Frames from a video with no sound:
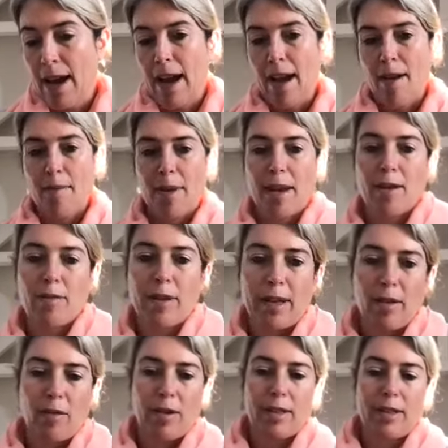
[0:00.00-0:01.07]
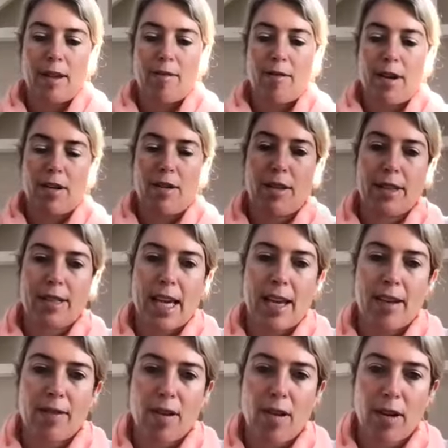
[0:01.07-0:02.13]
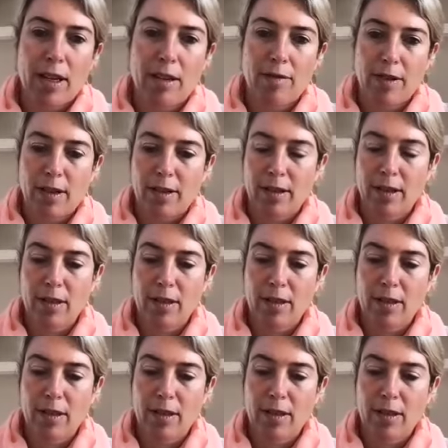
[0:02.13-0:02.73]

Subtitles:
And we always have one on the side of the hockey field.